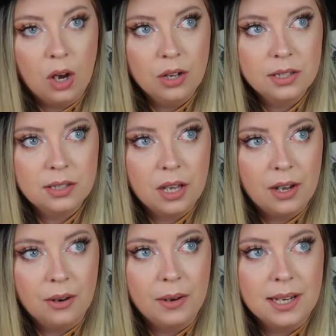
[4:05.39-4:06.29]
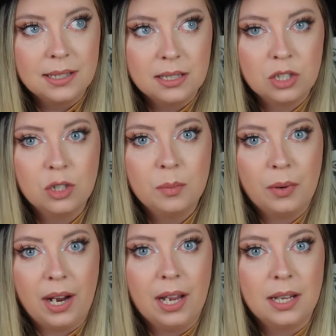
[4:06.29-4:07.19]
also a sister
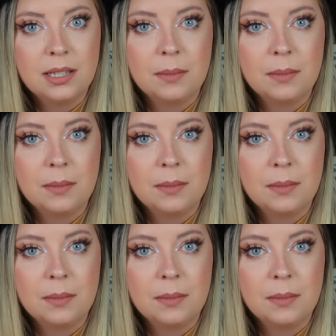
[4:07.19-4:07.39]
brand